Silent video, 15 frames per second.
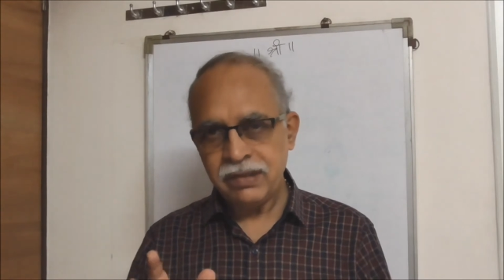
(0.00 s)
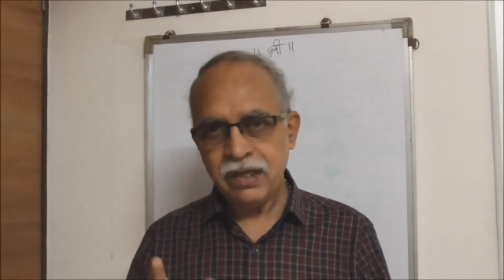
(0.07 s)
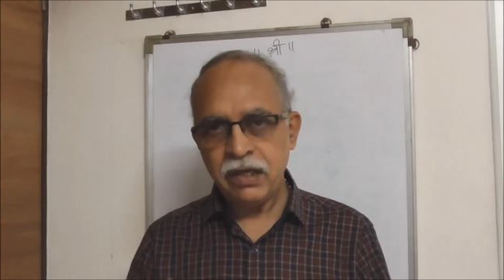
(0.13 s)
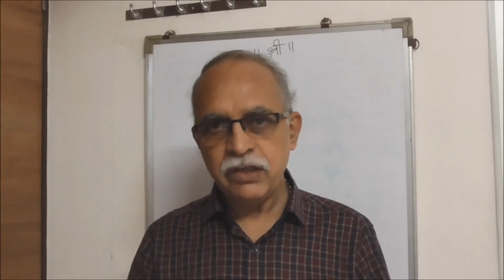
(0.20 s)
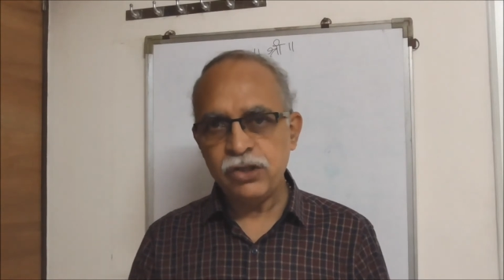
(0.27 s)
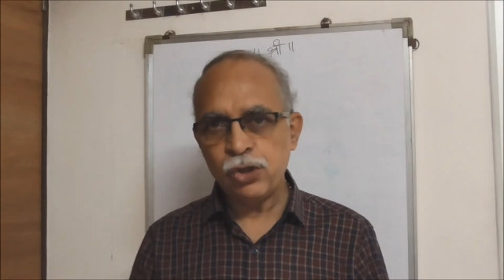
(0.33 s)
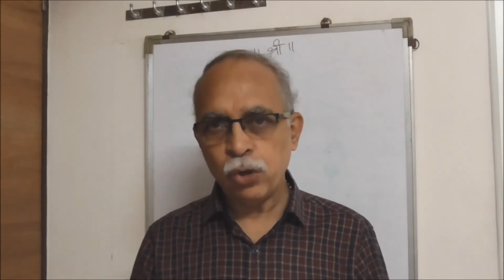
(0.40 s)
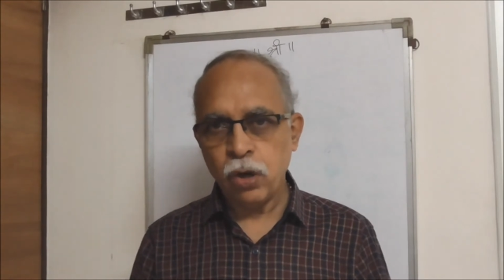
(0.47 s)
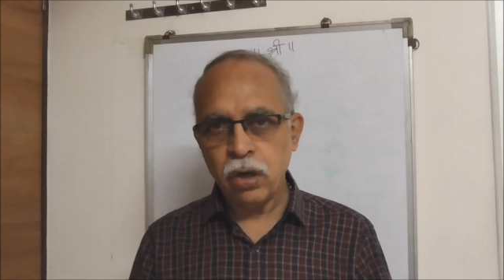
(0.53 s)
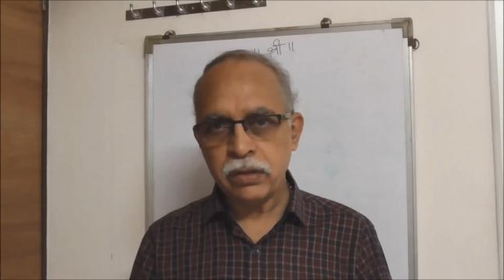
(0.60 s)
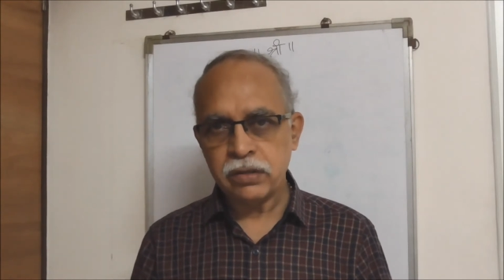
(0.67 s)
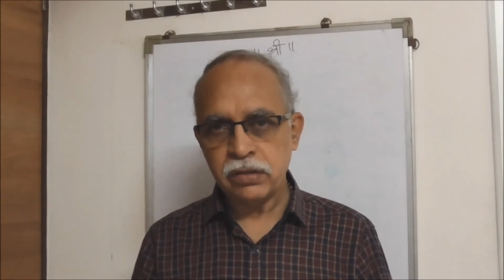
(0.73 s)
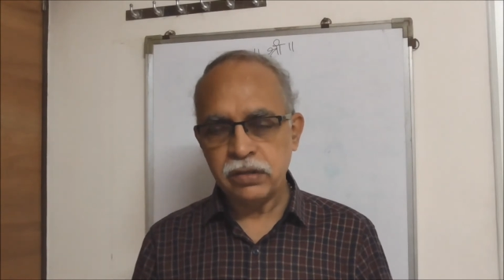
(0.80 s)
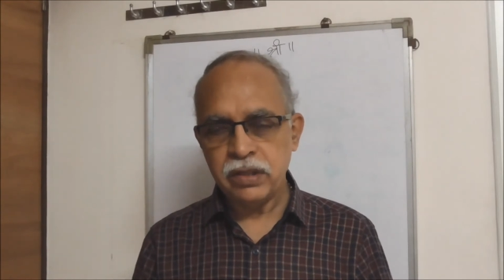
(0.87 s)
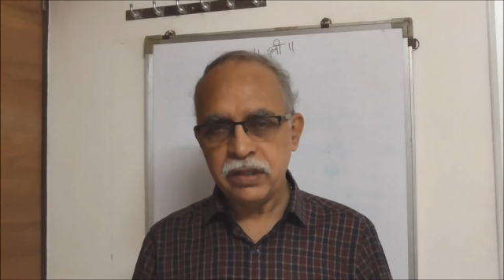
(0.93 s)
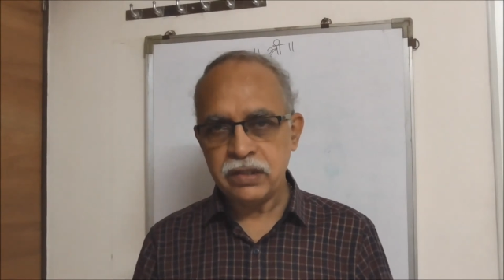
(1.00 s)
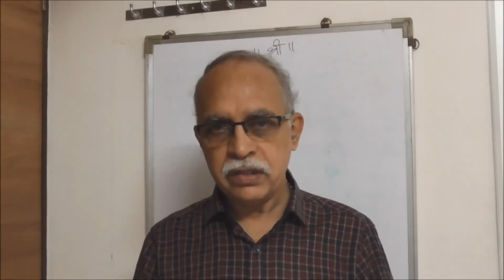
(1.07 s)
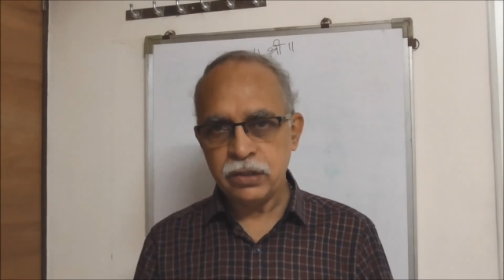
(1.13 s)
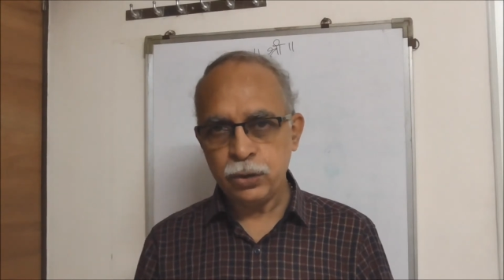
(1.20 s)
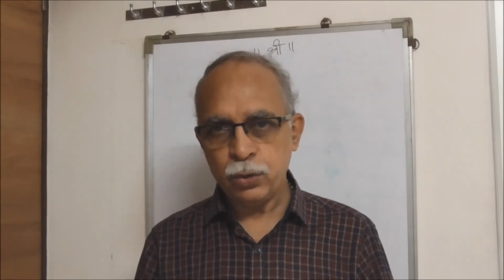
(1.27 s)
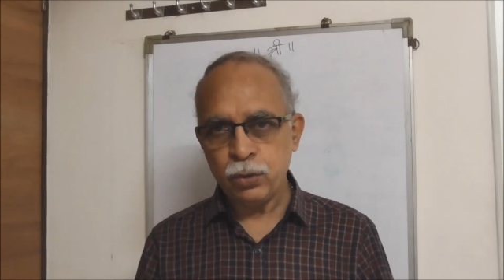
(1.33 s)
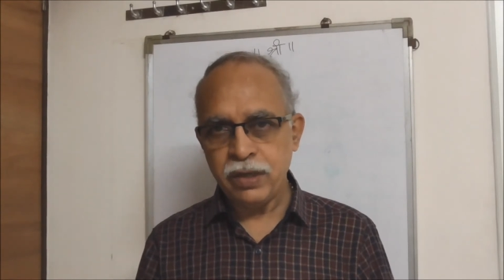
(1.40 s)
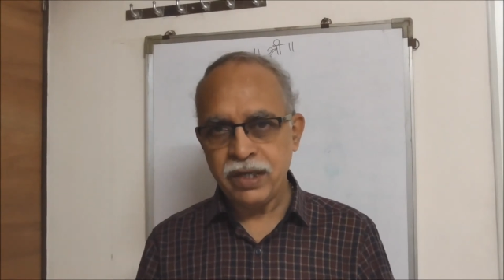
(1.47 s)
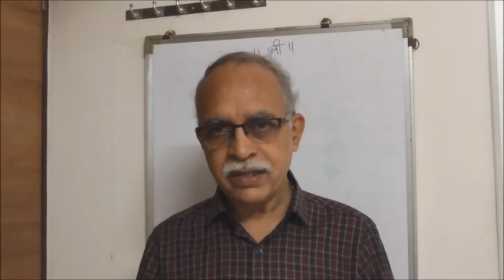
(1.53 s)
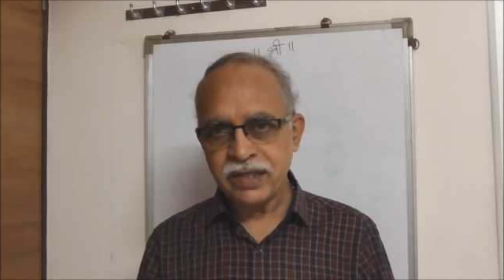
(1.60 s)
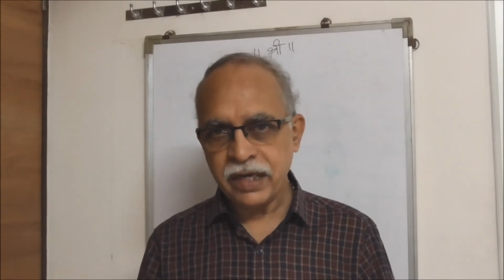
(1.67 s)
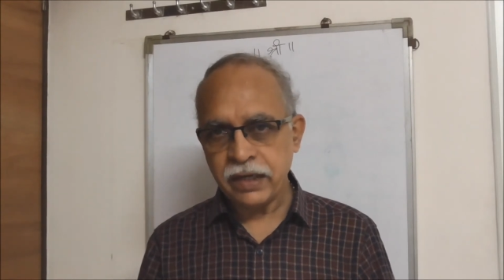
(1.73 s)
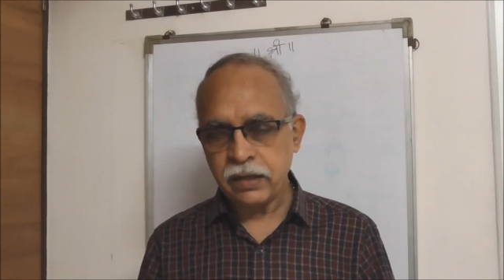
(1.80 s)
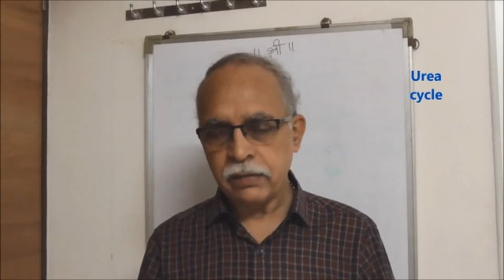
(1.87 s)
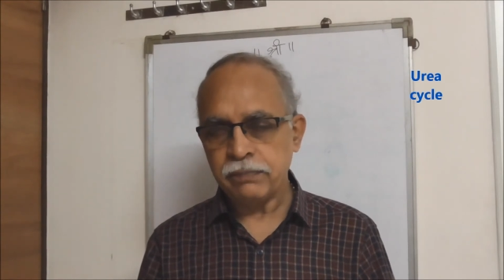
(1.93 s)
In short, it's the urea
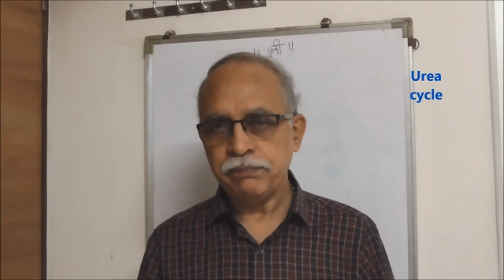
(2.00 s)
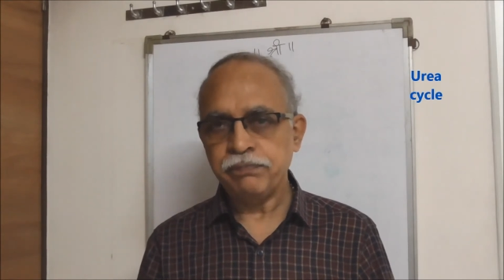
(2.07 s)
cycle.